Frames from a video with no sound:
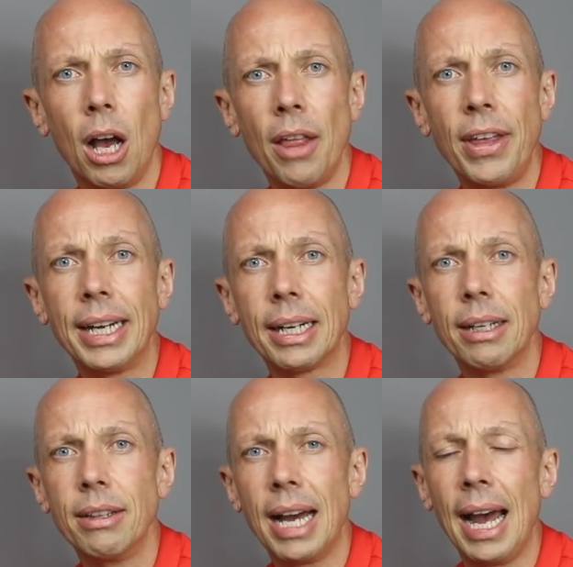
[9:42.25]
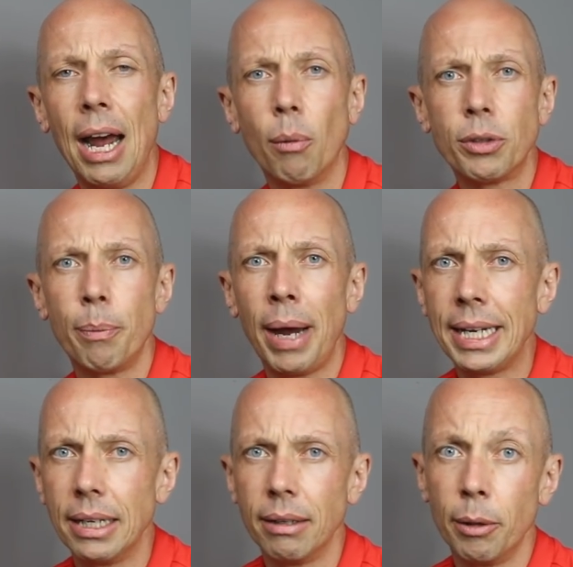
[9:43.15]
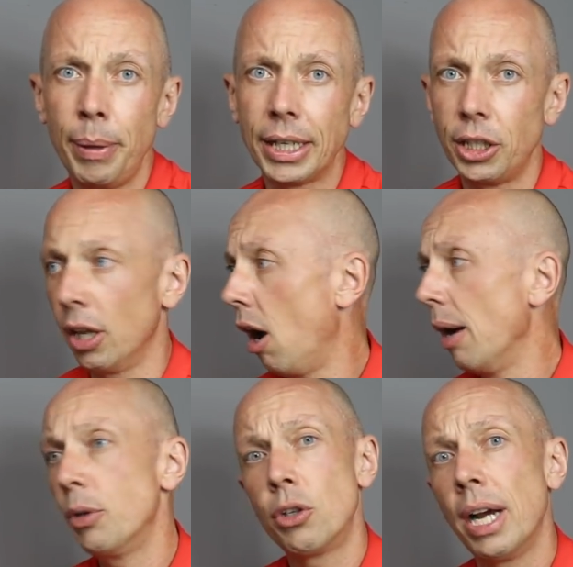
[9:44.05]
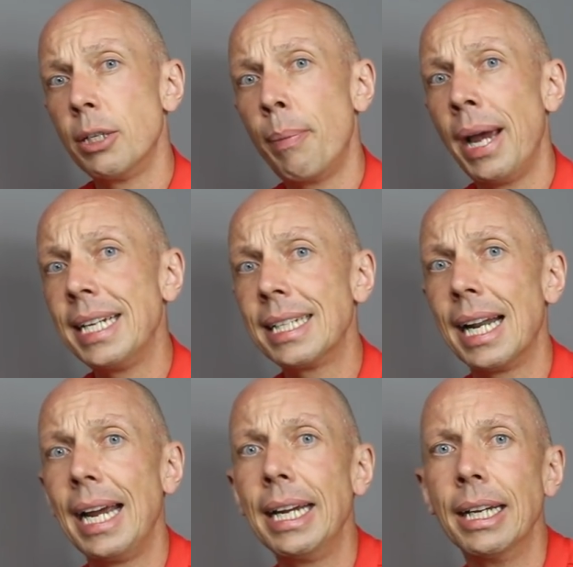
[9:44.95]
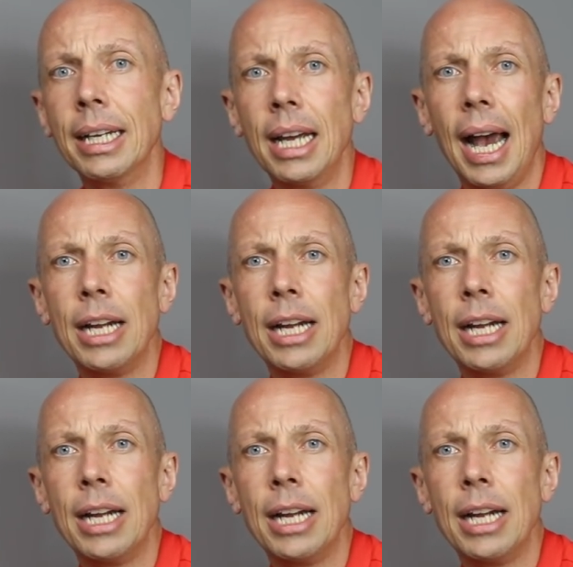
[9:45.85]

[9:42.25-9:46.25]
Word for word: I think that helps to paint the picture that I was trying to paint today, and